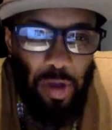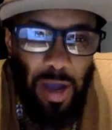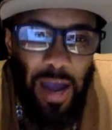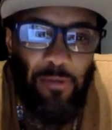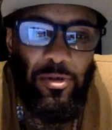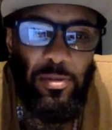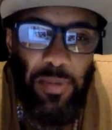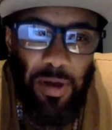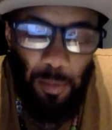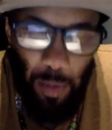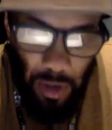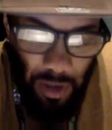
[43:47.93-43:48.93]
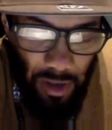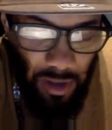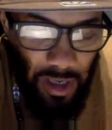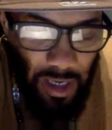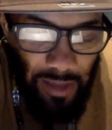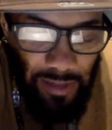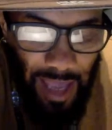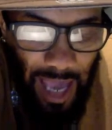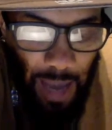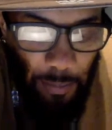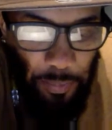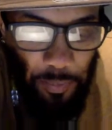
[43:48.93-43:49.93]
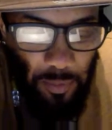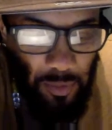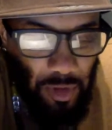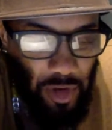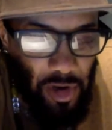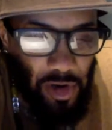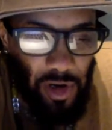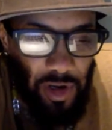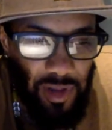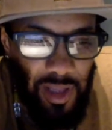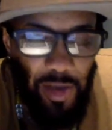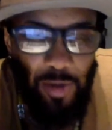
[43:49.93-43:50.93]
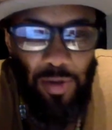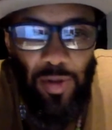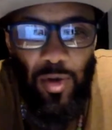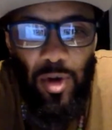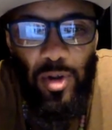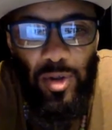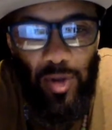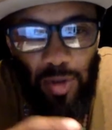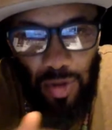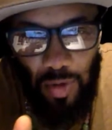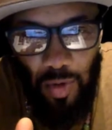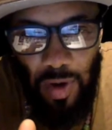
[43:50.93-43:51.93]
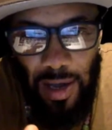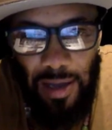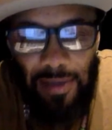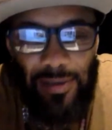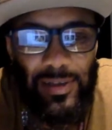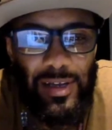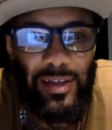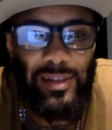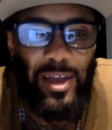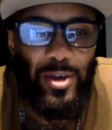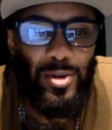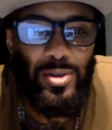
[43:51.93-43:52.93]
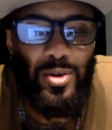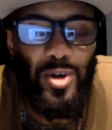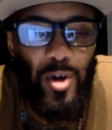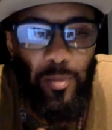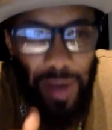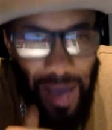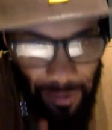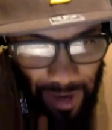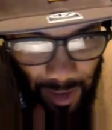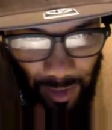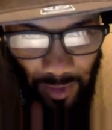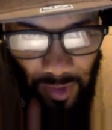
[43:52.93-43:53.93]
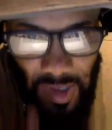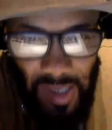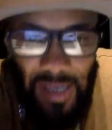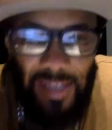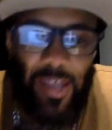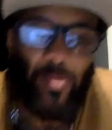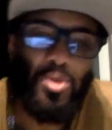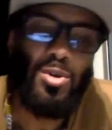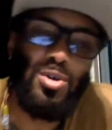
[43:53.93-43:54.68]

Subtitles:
I remember that girls that used to go to Sosua, that used to go to Bávaro, they will